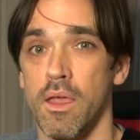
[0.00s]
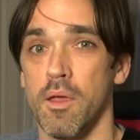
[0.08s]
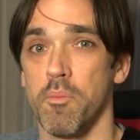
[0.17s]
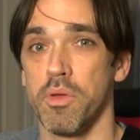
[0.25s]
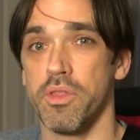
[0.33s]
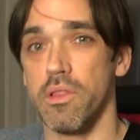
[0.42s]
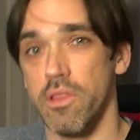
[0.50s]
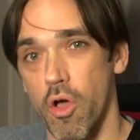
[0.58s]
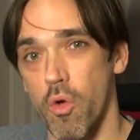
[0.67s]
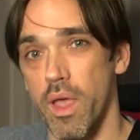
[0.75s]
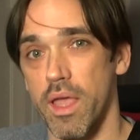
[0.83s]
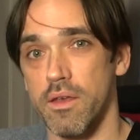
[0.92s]
But the
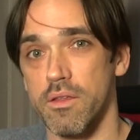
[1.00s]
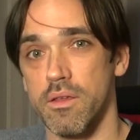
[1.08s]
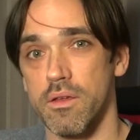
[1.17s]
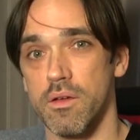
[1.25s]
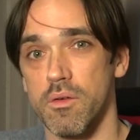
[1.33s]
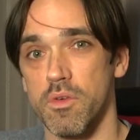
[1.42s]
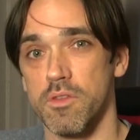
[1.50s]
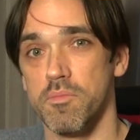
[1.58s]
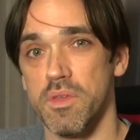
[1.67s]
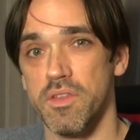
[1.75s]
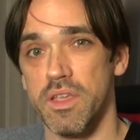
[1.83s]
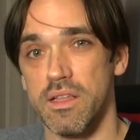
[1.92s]
low end was
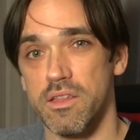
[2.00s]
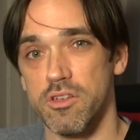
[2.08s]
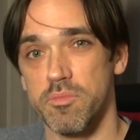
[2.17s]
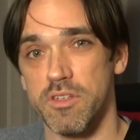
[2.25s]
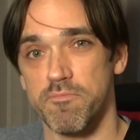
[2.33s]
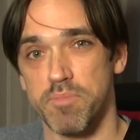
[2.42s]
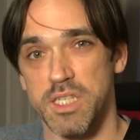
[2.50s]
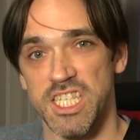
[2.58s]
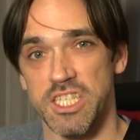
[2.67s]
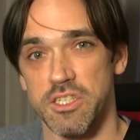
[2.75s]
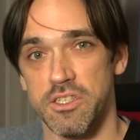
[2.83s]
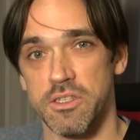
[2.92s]
missing a little bit of
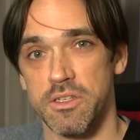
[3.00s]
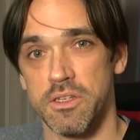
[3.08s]
punch.